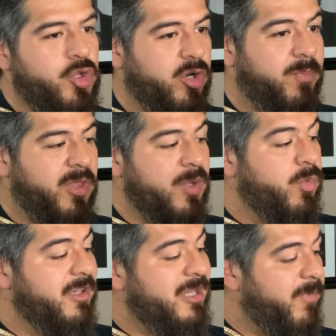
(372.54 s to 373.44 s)
you are playing with
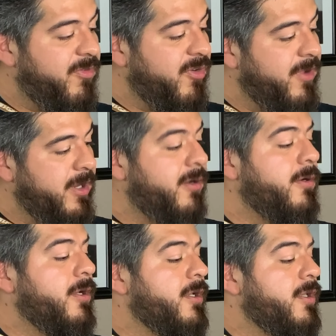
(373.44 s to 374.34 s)
the tip of your finger.
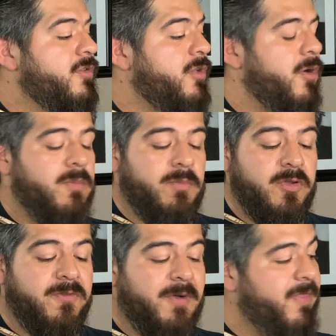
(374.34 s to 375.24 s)
So
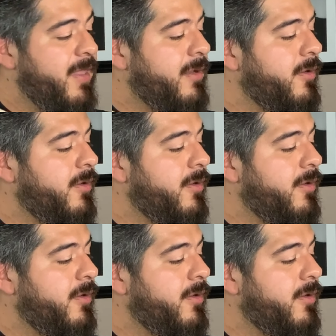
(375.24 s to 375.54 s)
you find that